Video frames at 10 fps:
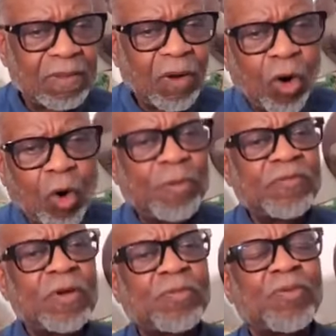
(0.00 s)
the hope
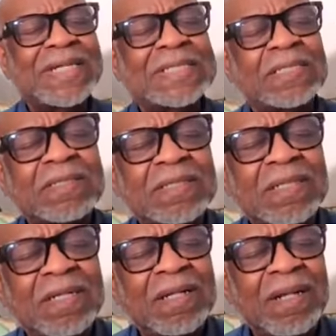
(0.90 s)
of your presence.
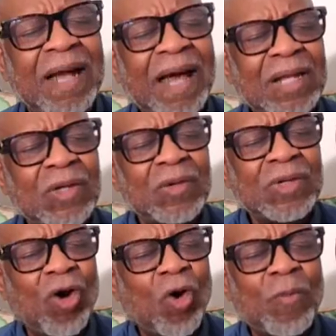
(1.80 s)

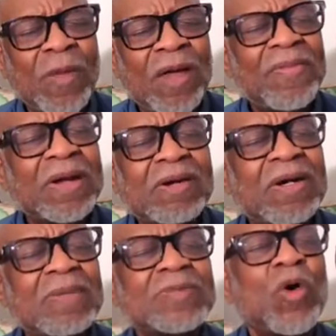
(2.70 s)
Hallelujah. Hope that
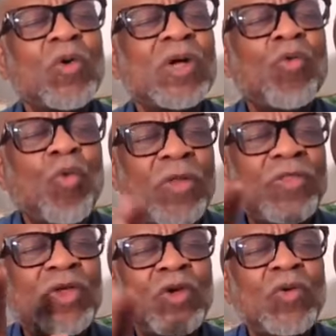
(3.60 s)
comes only
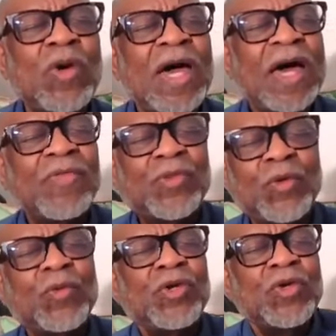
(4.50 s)
with you and
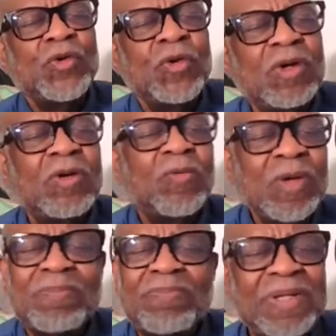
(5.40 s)
through you.
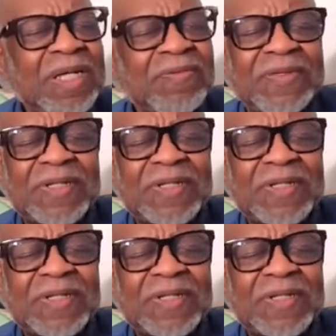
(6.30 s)
We believe